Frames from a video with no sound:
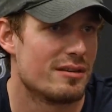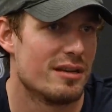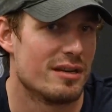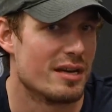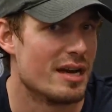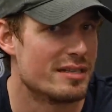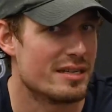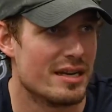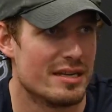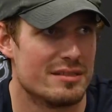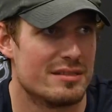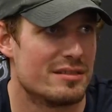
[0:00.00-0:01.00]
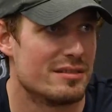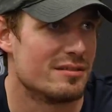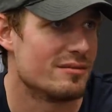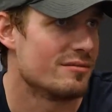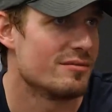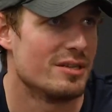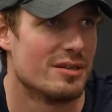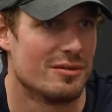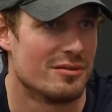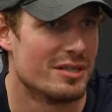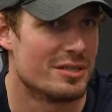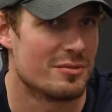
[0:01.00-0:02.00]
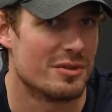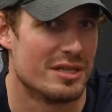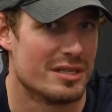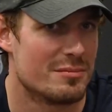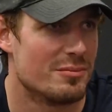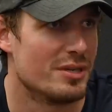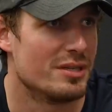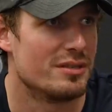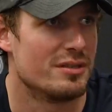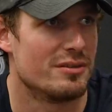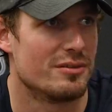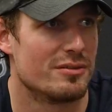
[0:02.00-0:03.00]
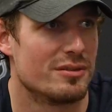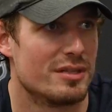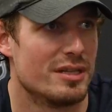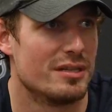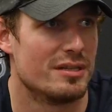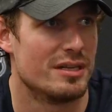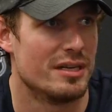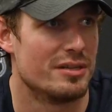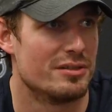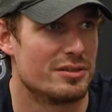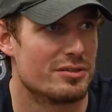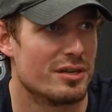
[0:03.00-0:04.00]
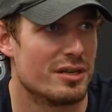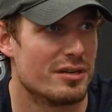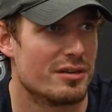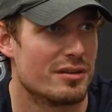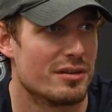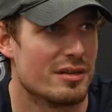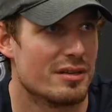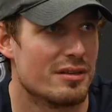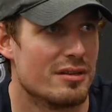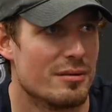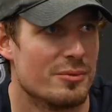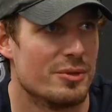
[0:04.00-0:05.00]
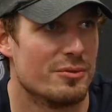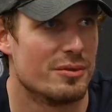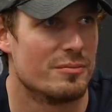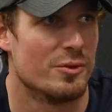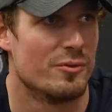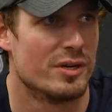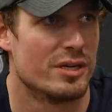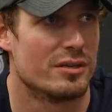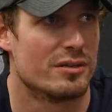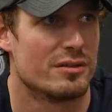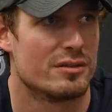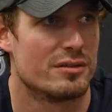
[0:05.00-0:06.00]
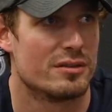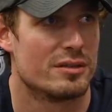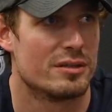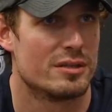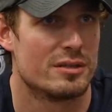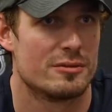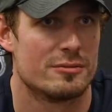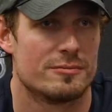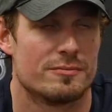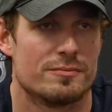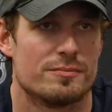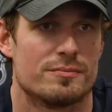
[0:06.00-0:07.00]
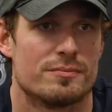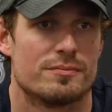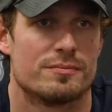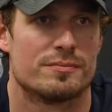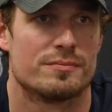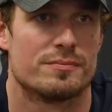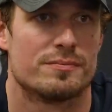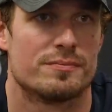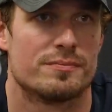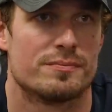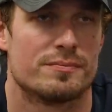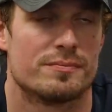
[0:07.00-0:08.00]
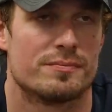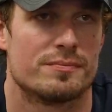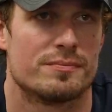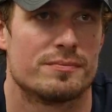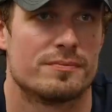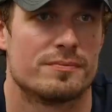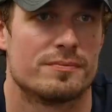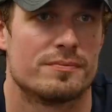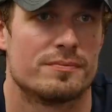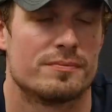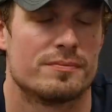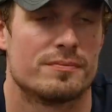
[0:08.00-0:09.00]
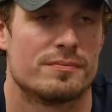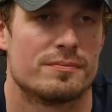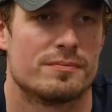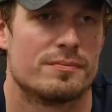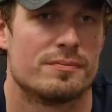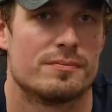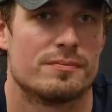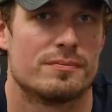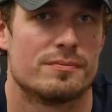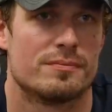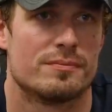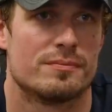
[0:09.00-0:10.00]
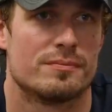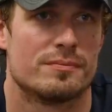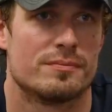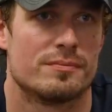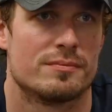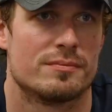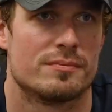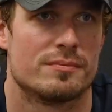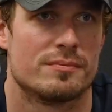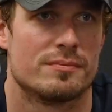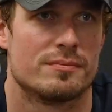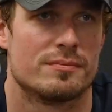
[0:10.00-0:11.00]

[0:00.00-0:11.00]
getting get in guys' heads, and, you know, it is what it is. But, you know, at the end of the day, you're just trying to get the W and move on. Do you find, though, that stuff like what happened after the final buzzer last night,